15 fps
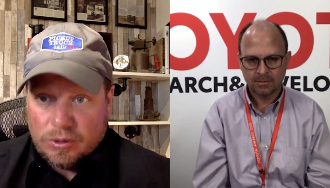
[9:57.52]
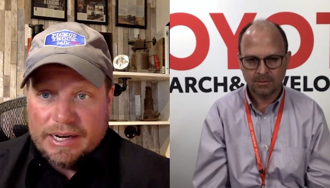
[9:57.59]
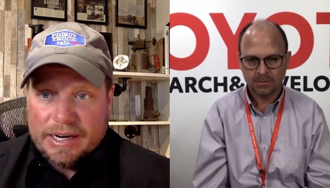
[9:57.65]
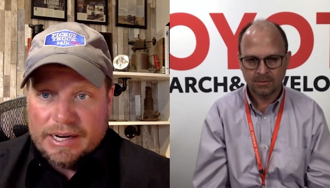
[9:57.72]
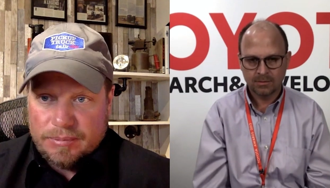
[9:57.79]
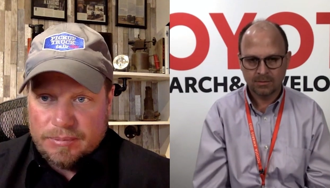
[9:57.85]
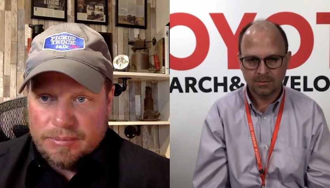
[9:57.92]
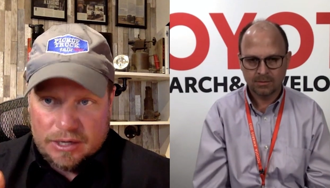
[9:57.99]

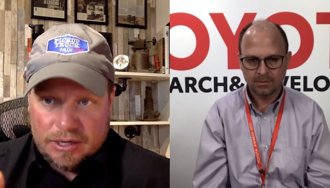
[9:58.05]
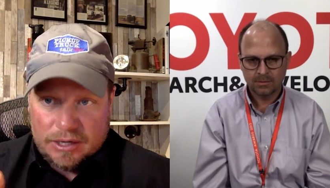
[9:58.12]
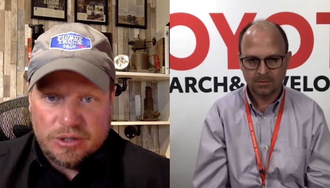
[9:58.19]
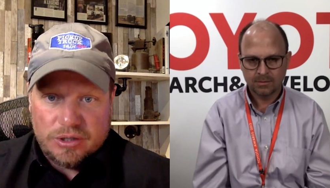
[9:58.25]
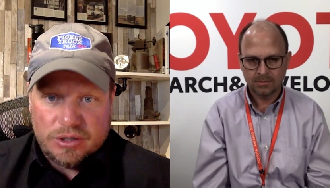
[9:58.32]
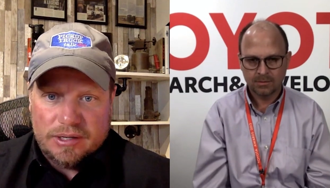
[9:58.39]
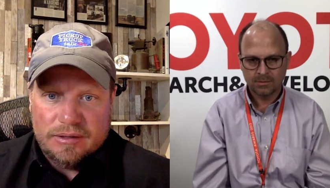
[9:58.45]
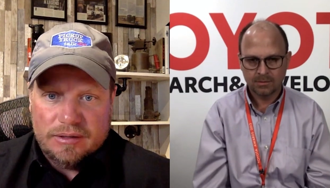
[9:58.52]
Speaker 1: right. I mean, it
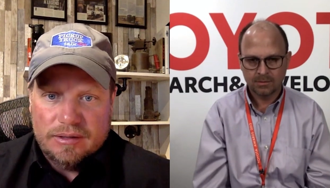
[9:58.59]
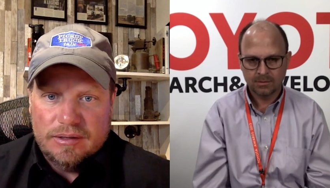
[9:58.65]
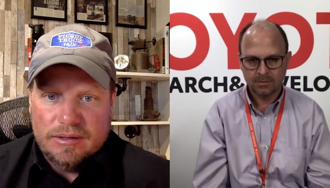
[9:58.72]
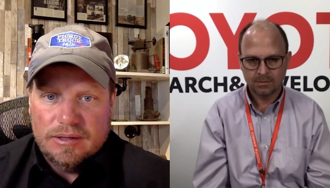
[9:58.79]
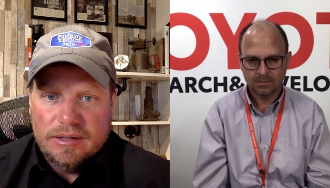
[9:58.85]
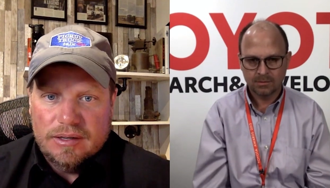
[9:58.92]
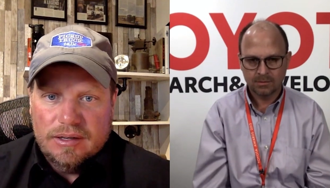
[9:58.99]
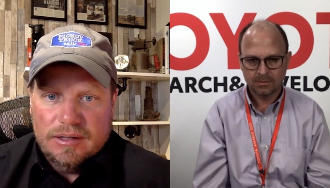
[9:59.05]
should.
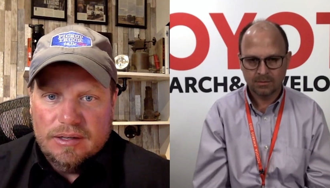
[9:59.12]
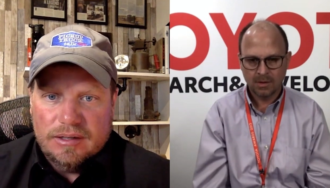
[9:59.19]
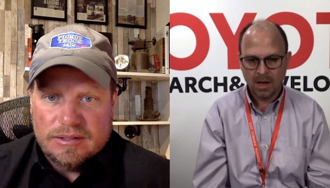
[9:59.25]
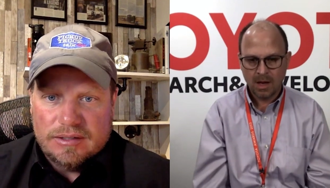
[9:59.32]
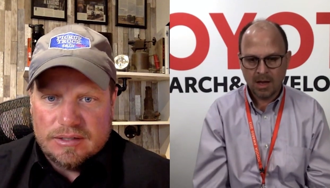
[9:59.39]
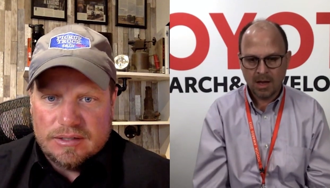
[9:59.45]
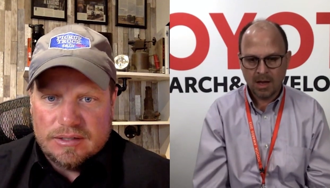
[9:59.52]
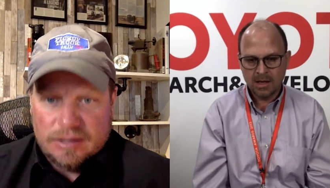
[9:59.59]

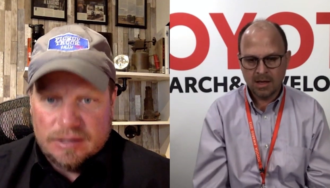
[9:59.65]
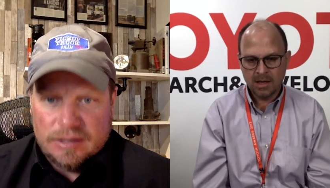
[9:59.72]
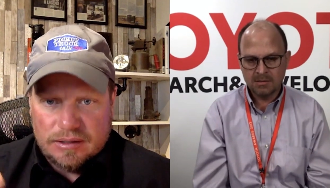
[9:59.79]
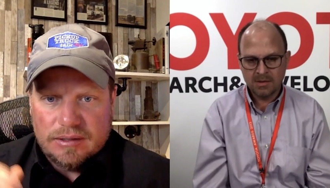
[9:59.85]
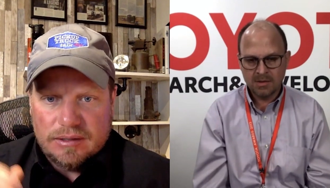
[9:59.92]
Speaker 2: This it, it,